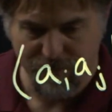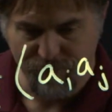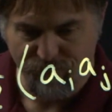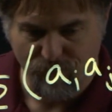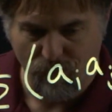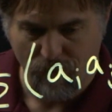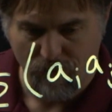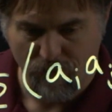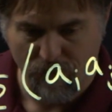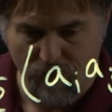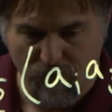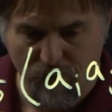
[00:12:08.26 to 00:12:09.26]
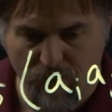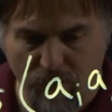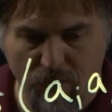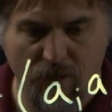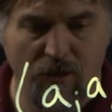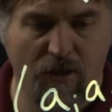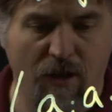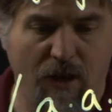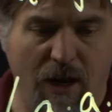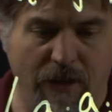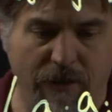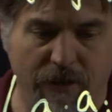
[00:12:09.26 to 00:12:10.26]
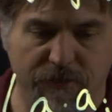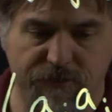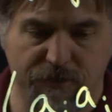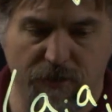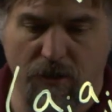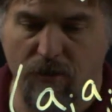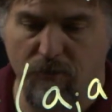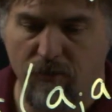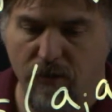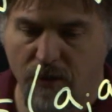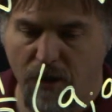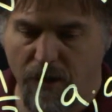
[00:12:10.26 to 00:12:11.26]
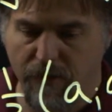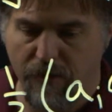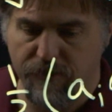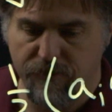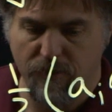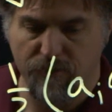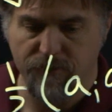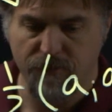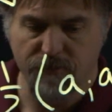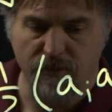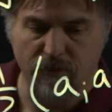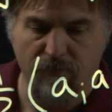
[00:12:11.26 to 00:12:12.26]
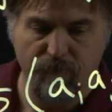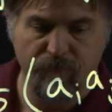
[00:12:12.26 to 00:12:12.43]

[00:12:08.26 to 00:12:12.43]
is a 4. And then a 0, and then 0, 0, 0.